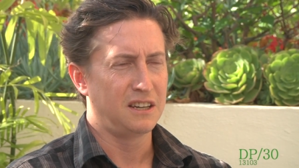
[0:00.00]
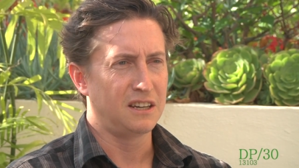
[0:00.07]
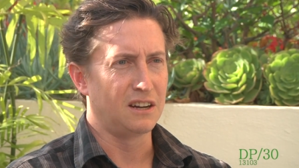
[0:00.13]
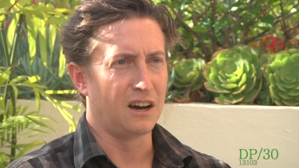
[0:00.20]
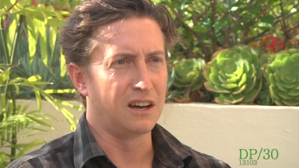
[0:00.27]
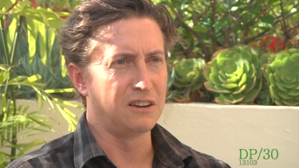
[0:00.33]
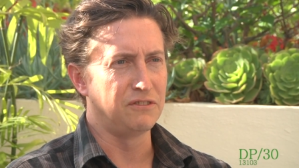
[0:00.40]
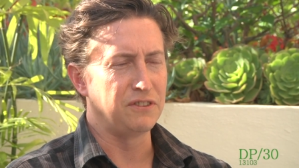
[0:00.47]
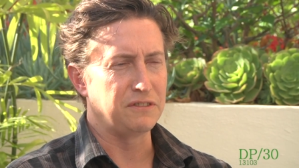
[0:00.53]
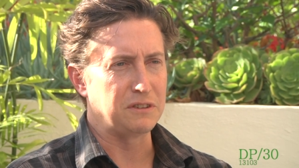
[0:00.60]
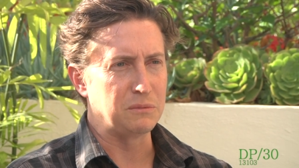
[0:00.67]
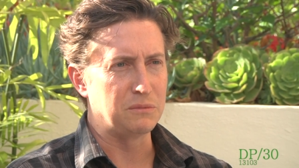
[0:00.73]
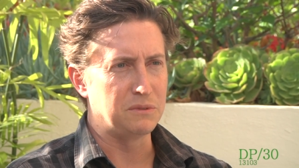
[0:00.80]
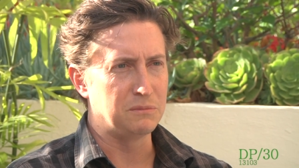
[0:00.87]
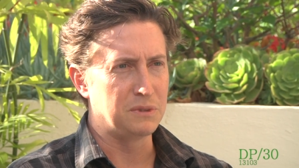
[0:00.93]
You know, one hundred
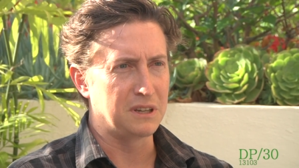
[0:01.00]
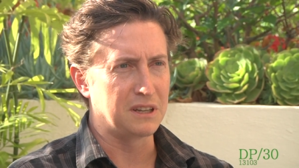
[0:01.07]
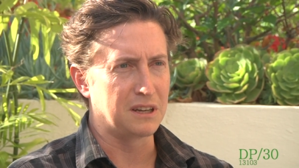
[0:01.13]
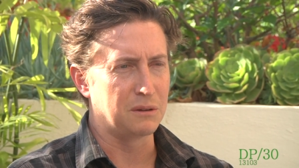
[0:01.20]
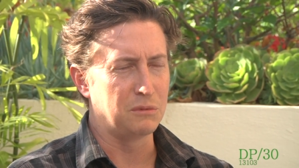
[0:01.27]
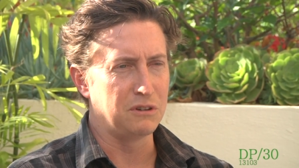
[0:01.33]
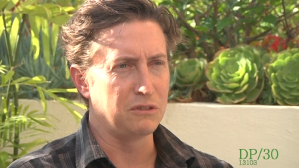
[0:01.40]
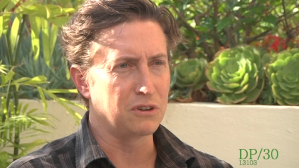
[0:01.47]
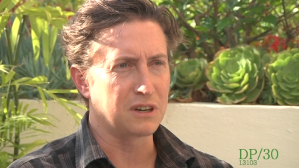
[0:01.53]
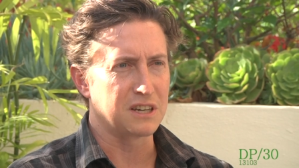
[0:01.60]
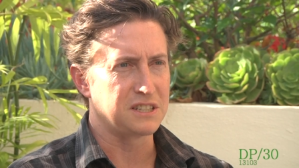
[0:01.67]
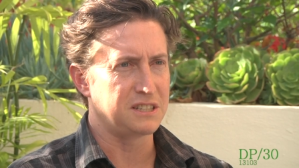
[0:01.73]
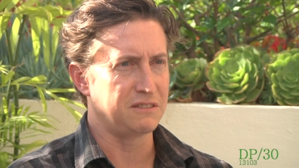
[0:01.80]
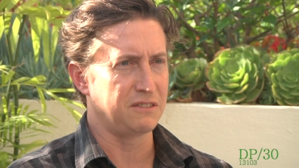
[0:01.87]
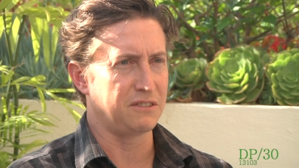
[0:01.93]
fifty million dollar movie will
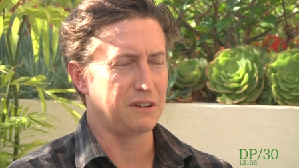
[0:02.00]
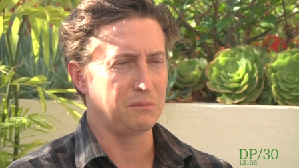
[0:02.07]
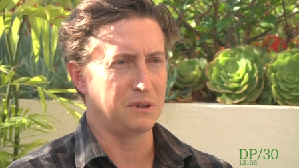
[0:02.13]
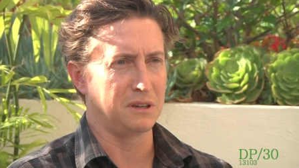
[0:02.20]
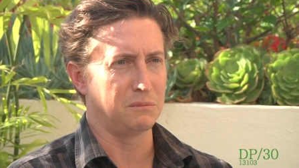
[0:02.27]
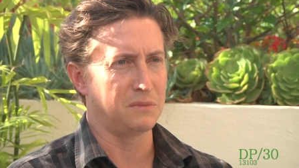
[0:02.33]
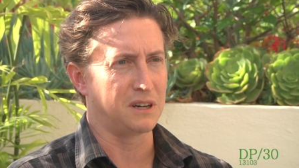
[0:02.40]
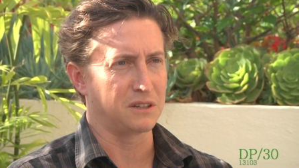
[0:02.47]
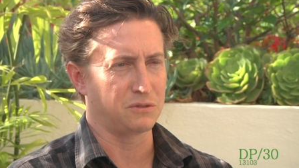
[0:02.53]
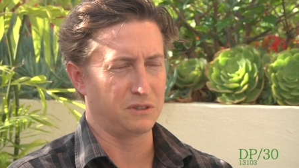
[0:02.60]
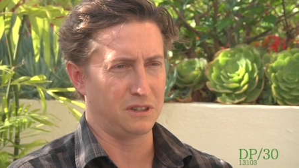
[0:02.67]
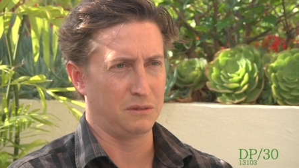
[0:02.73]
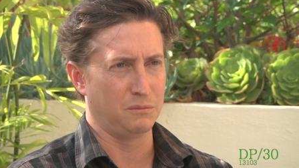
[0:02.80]
cost seventy-five million bucks when